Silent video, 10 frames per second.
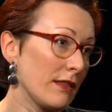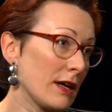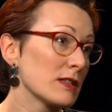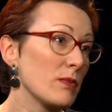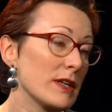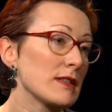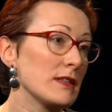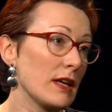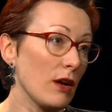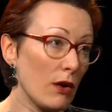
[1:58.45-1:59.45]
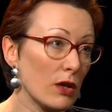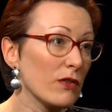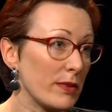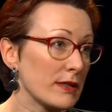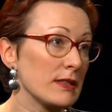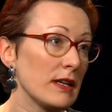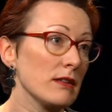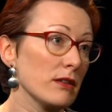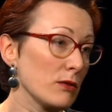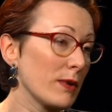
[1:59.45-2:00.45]
And that's present day, all of present day
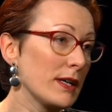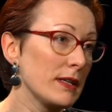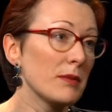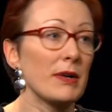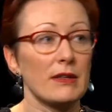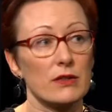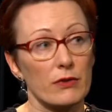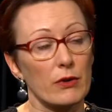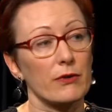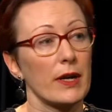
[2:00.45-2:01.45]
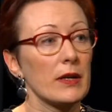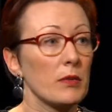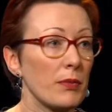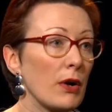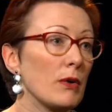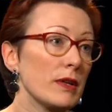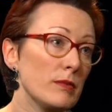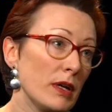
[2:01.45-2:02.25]
Lithuania, parts of Ukraine, Poland,